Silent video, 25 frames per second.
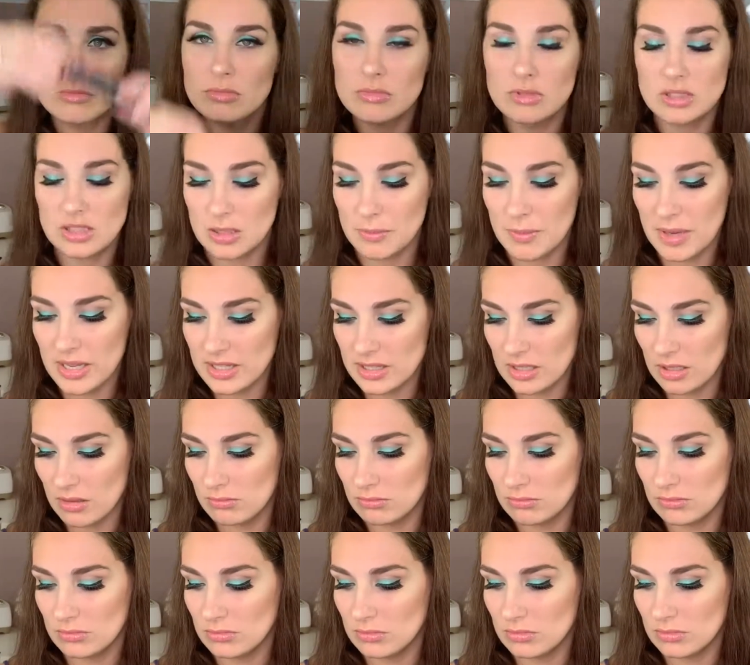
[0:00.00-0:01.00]
It's amazing.
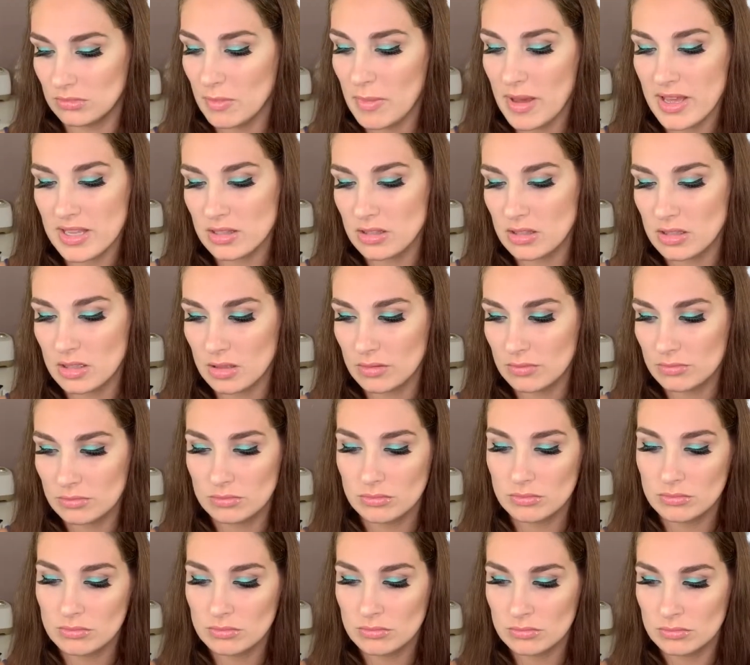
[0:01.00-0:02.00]
The best.
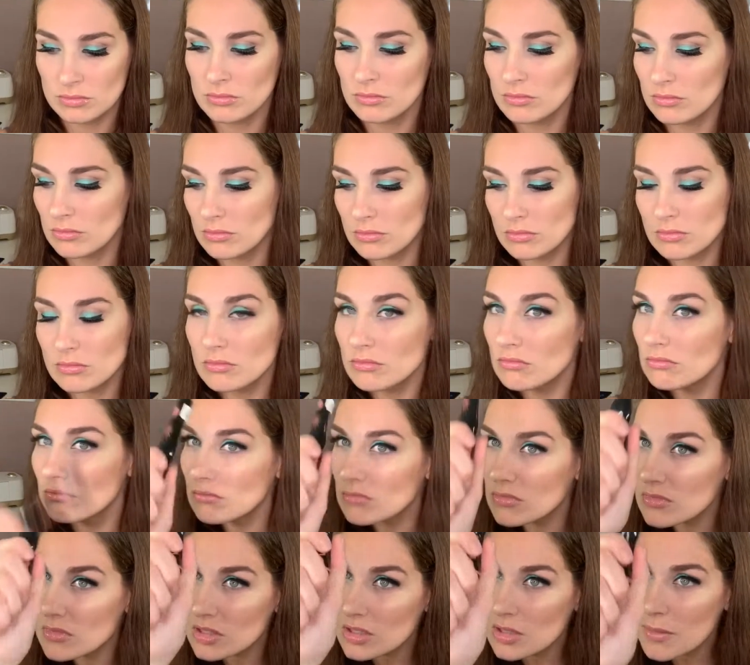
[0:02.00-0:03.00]

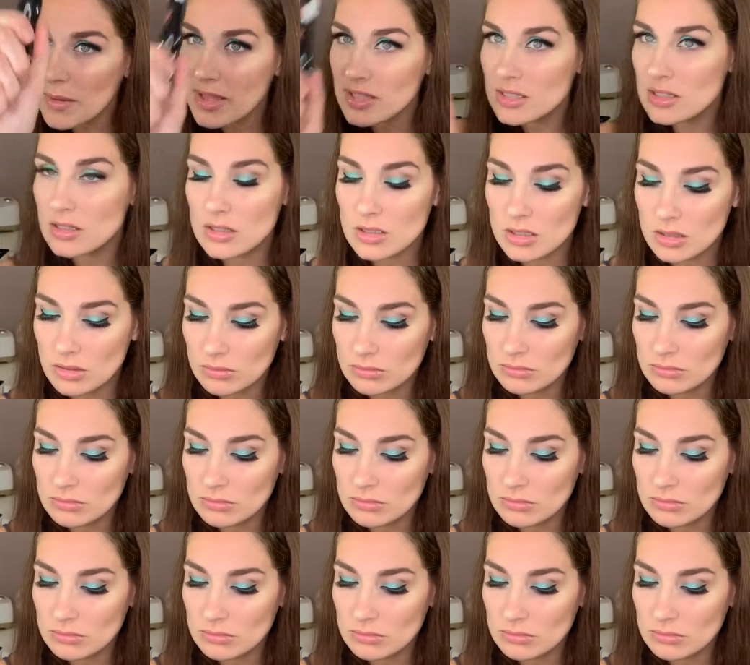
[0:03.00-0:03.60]
The best.